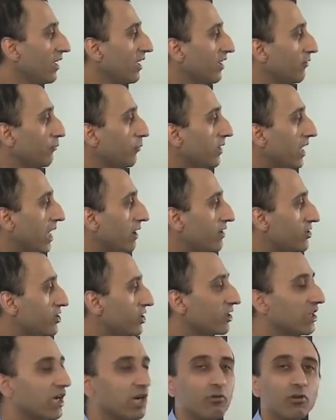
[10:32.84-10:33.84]
If we now actually
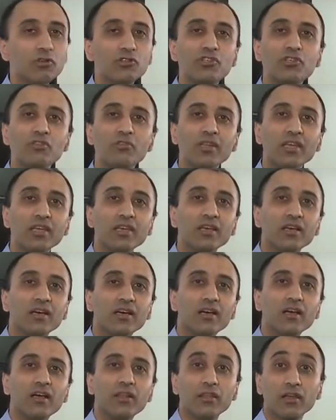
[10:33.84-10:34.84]
go onto the
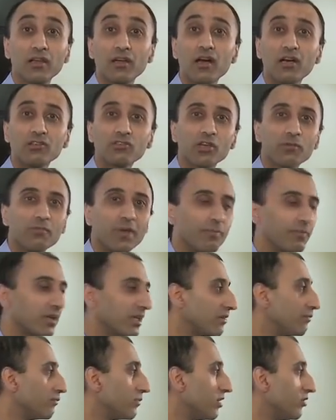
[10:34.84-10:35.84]
Carto mapping
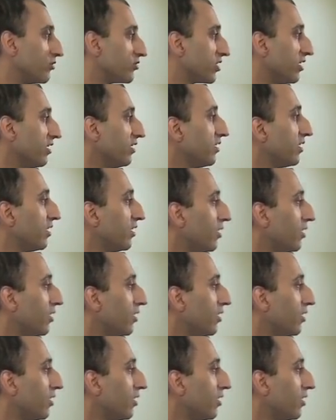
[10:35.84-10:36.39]
computer,